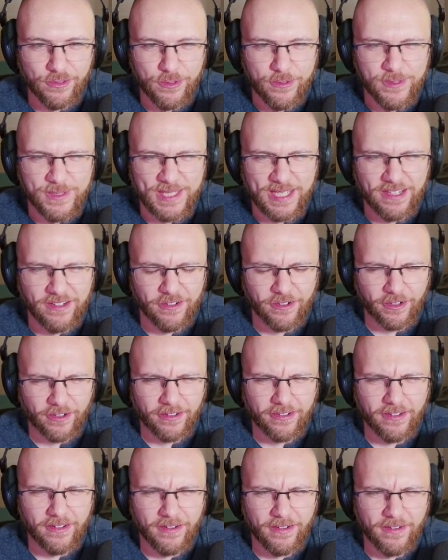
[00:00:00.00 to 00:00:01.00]
Who's here?
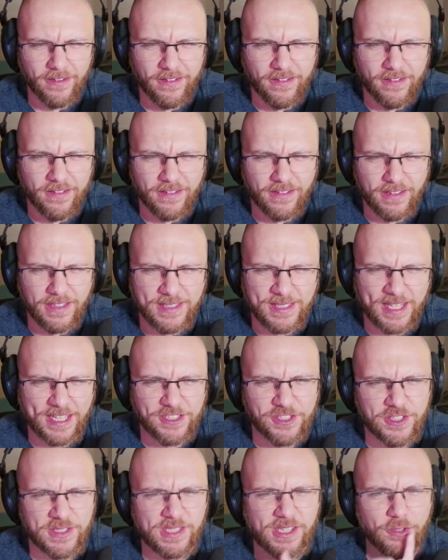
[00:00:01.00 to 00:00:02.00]
Is
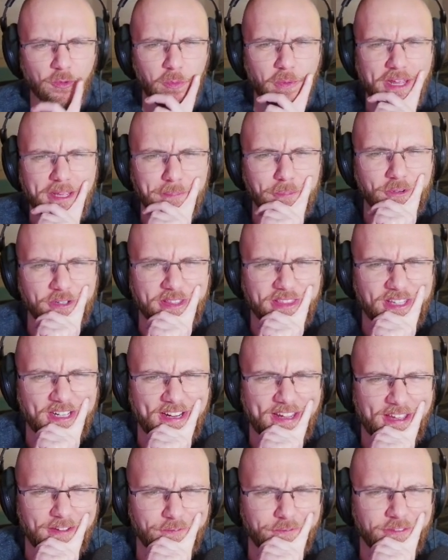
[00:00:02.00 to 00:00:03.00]
that just the waypoint that
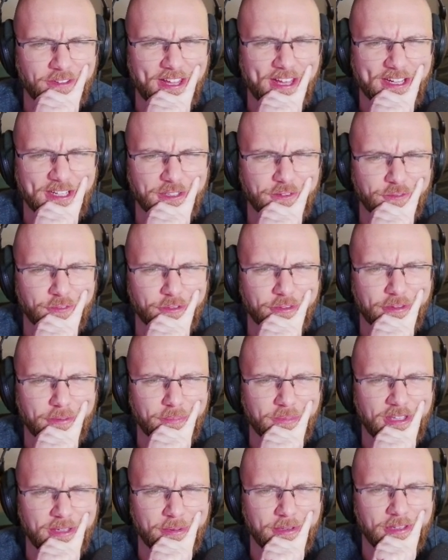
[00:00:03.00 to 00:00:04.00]
I have flagged for
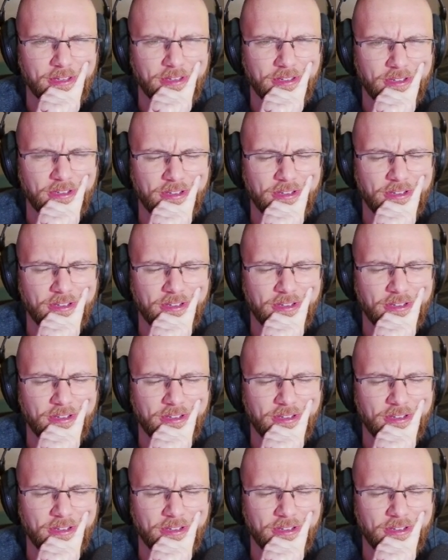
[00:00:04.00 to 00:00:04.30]
them, maybe?